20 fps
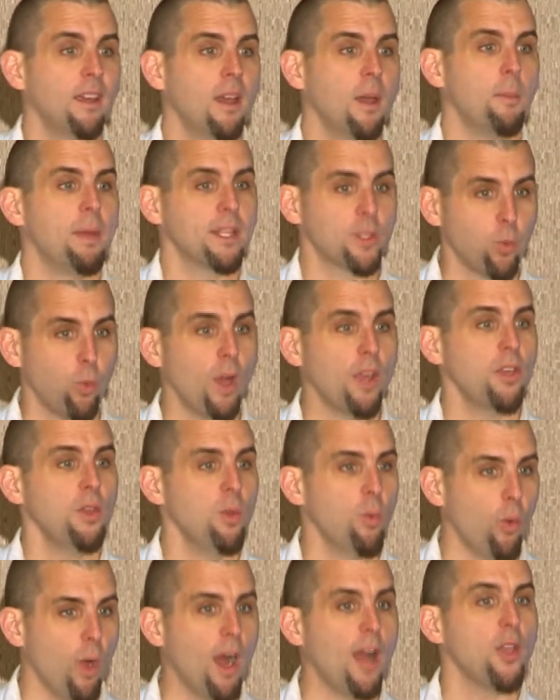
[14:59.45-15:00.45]
That's what you
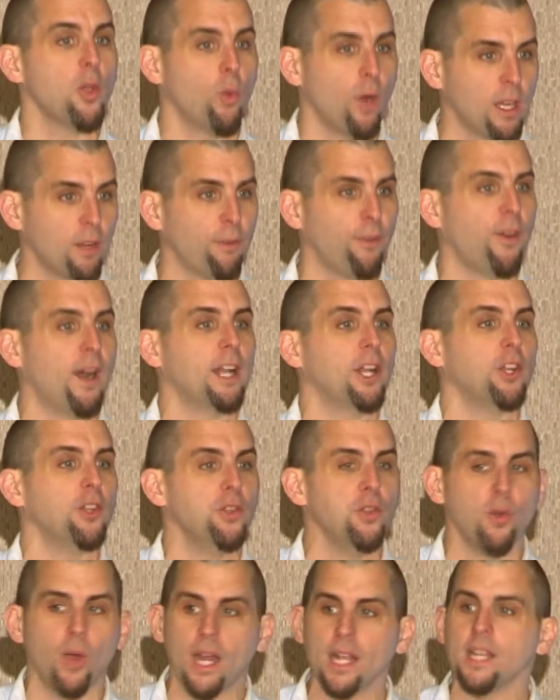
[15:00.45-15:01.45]
want. You want to find a
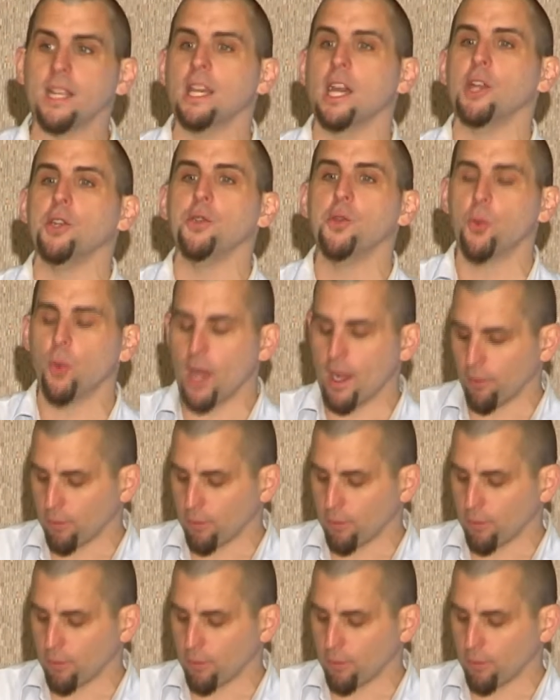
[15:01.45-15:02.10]
new idea, a new way of